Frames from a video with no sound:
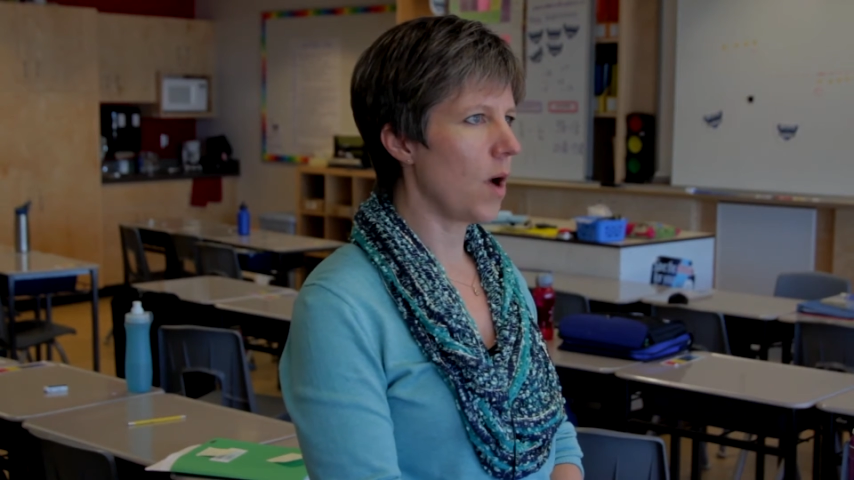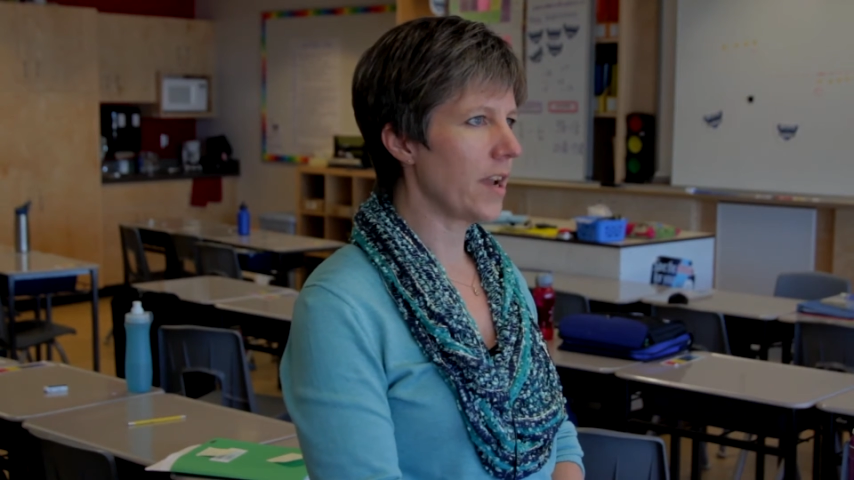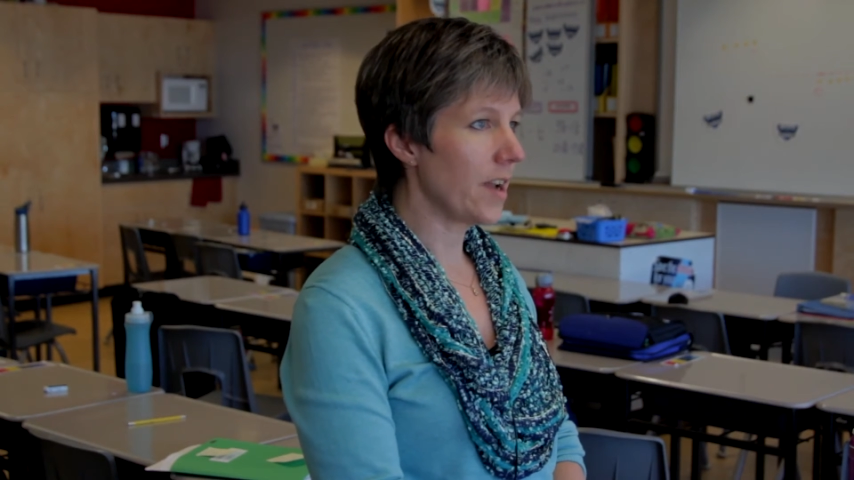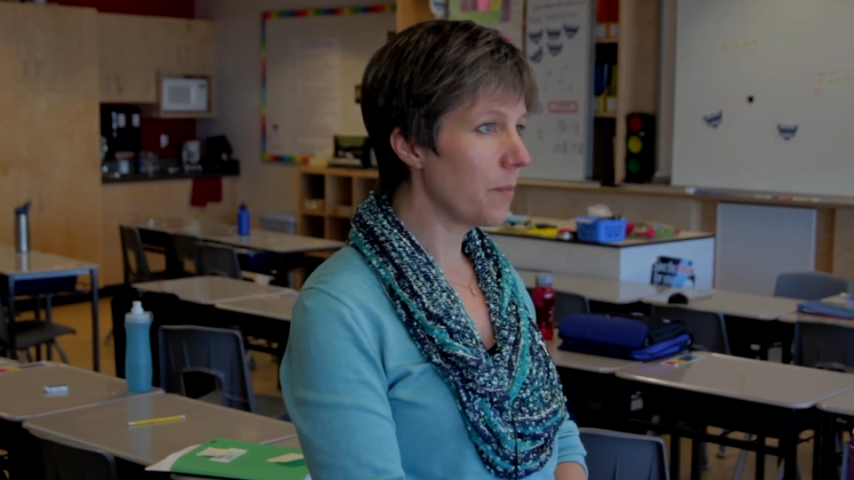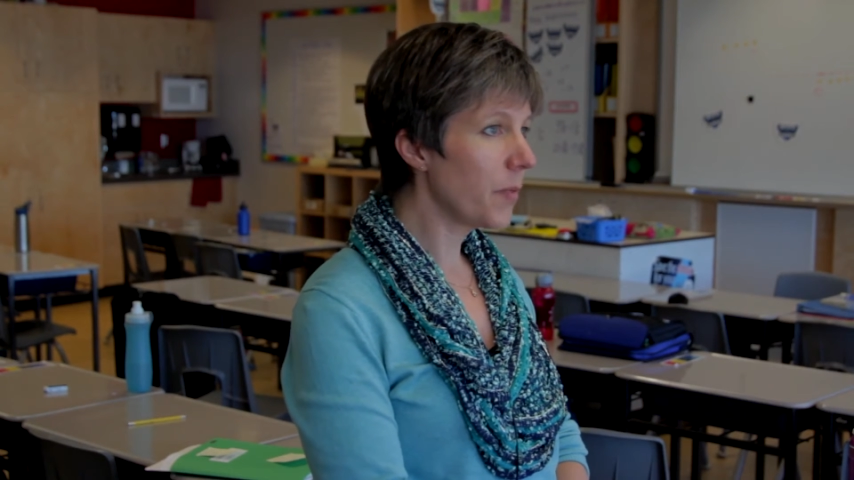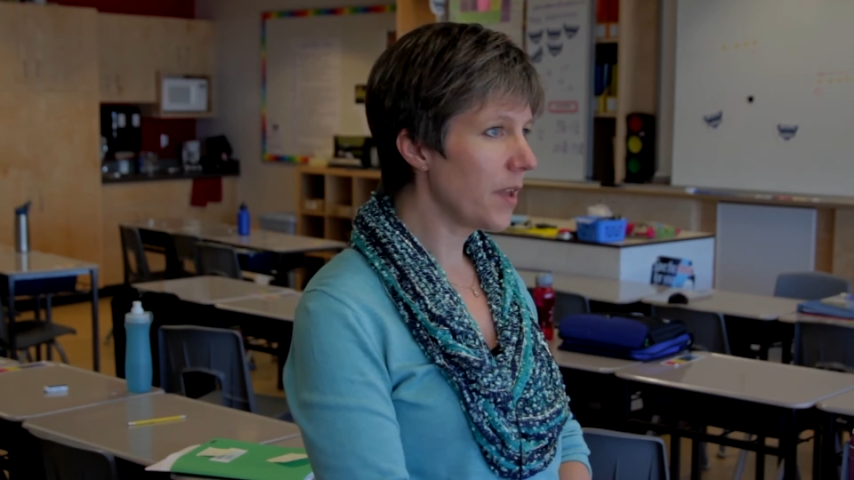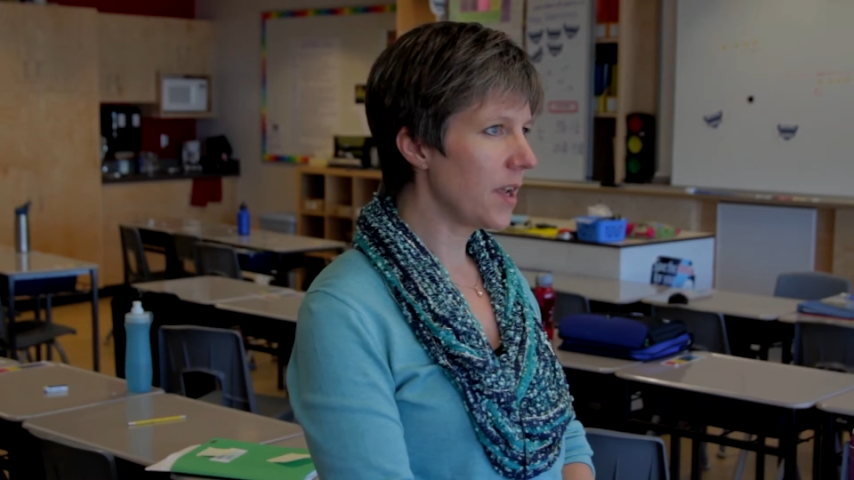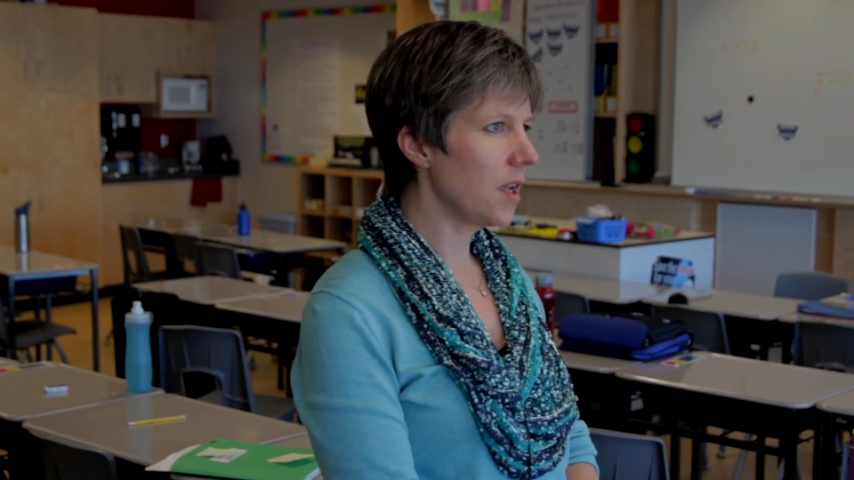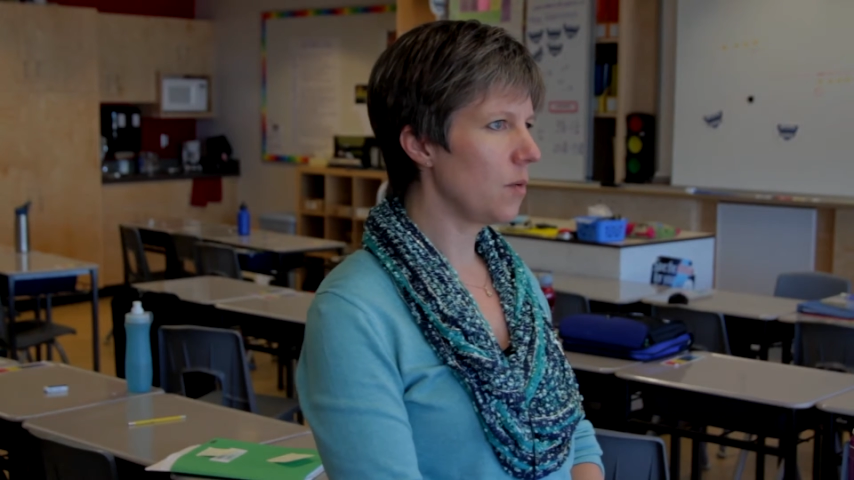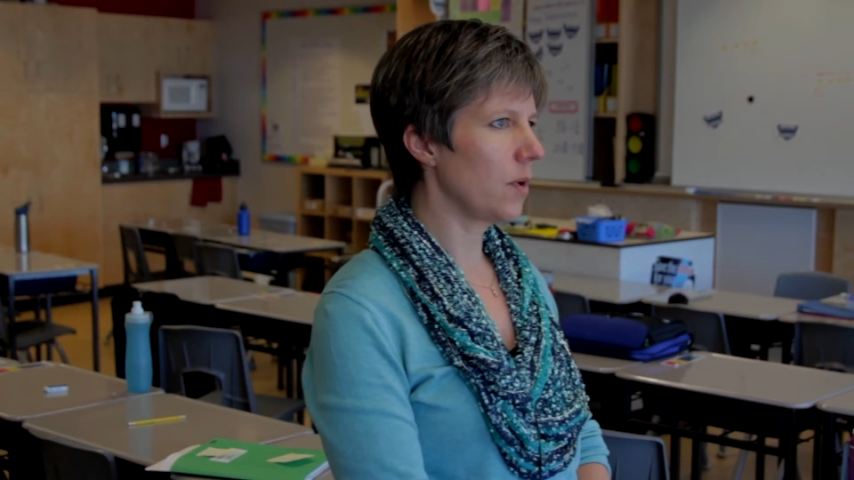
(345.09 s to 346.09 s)
wind up the
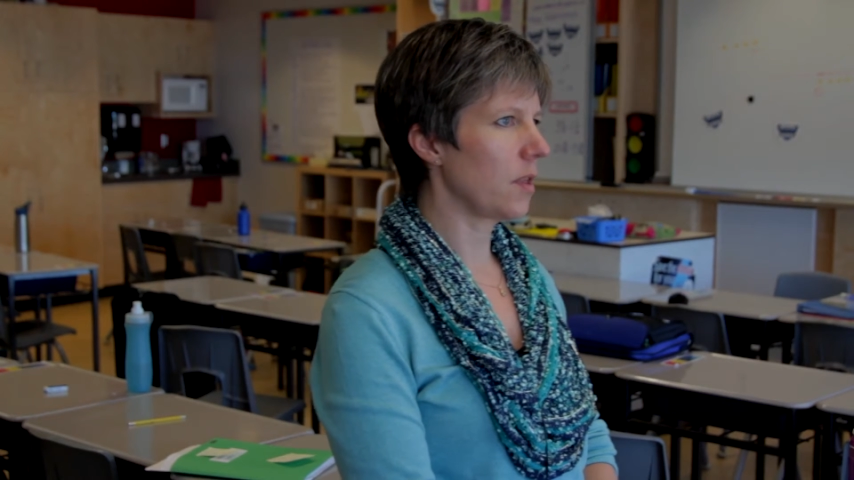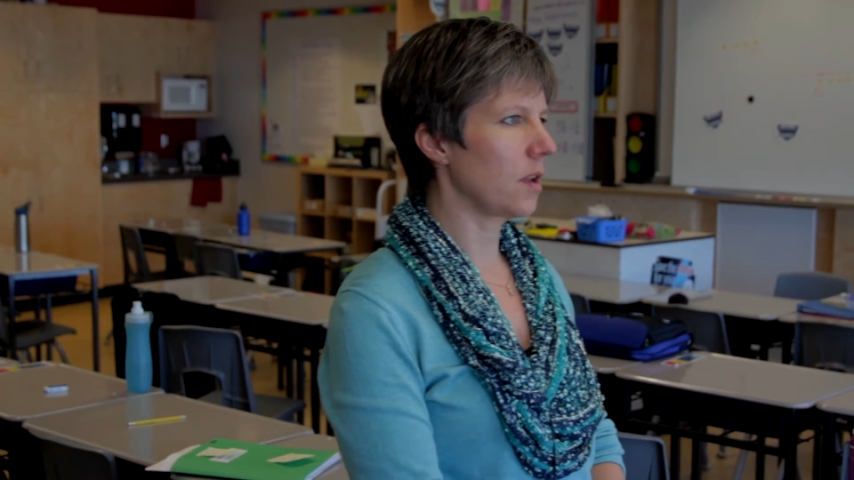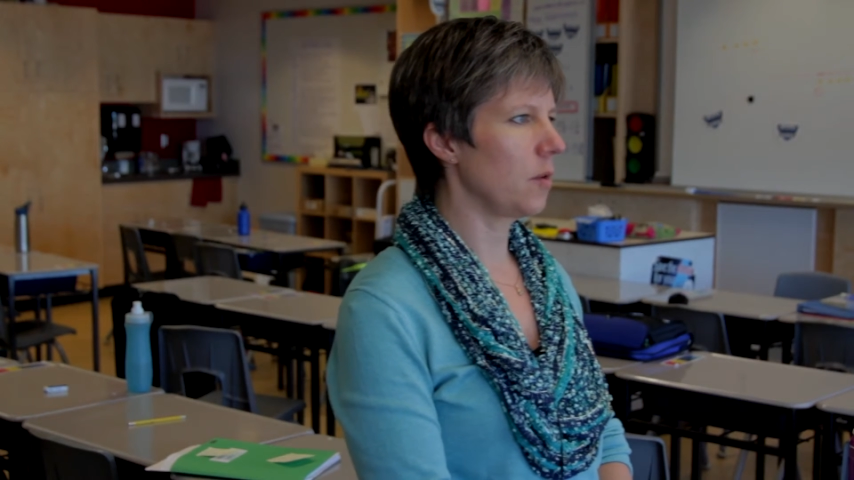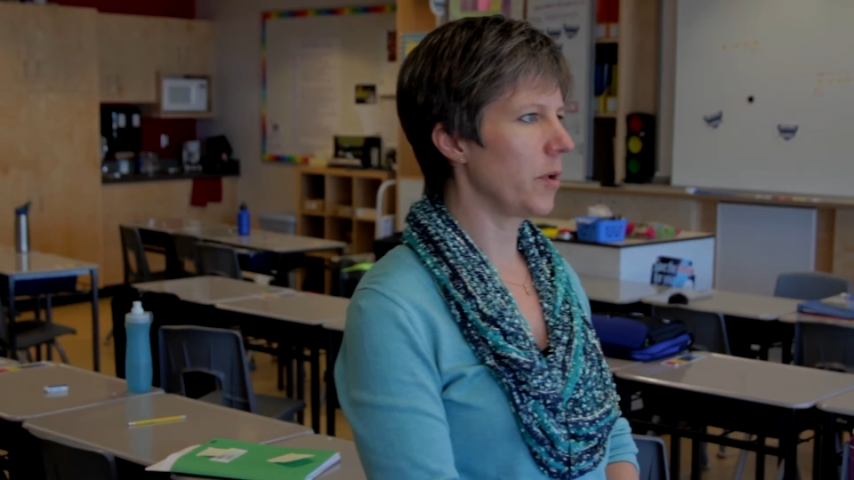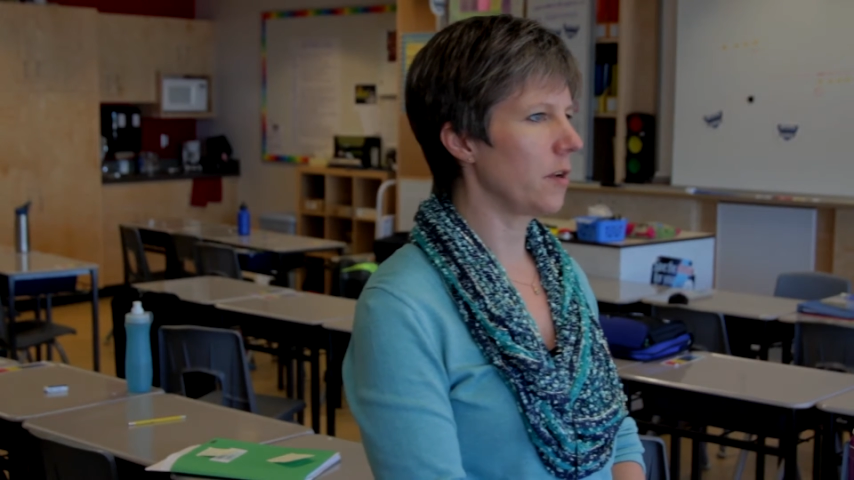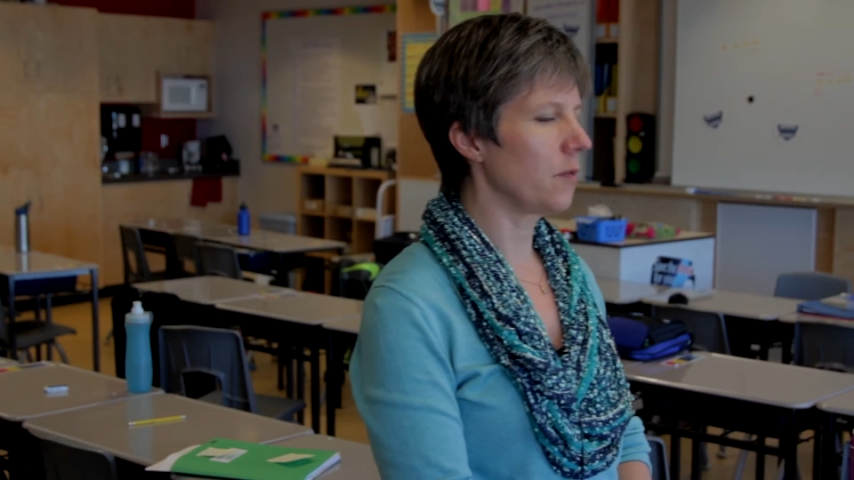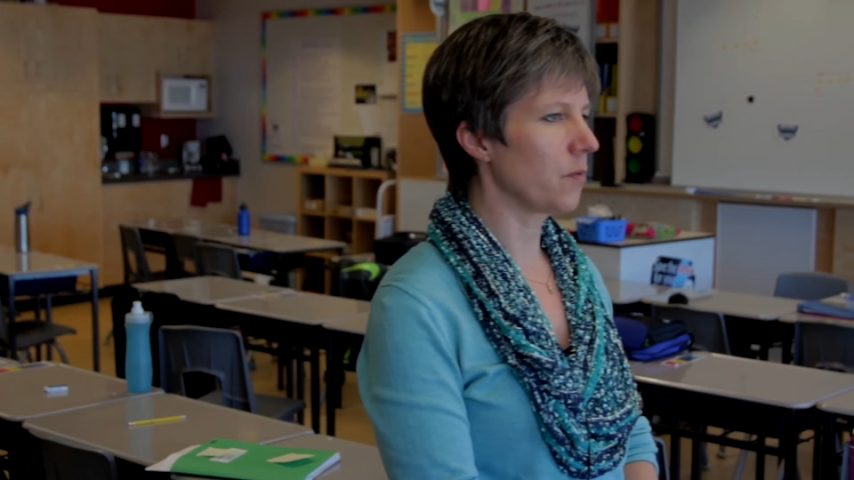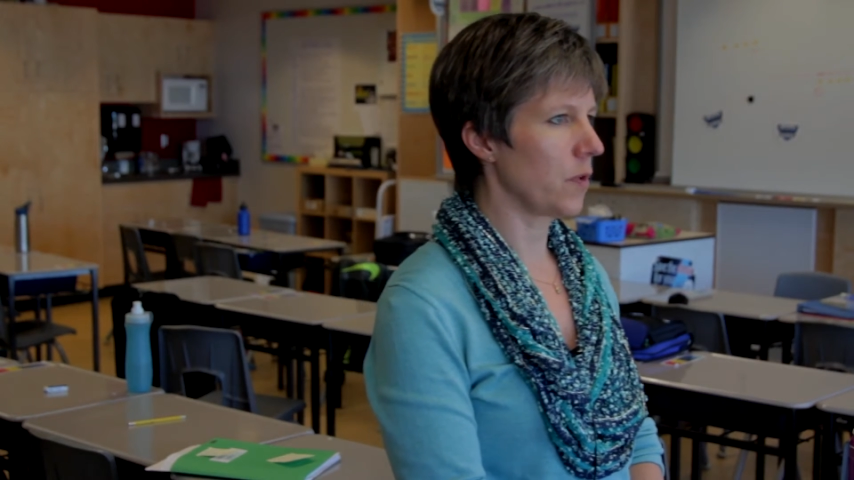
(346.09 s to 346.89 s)
day with a little bit of